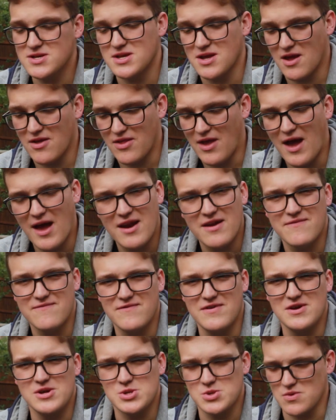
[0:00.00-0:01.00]
and the added
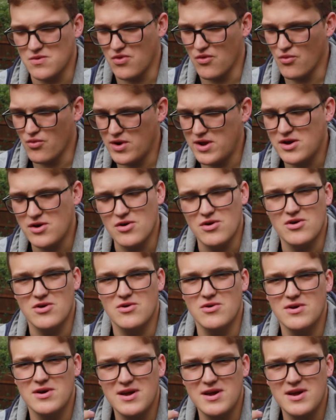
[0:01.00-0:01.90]
feature of the recoil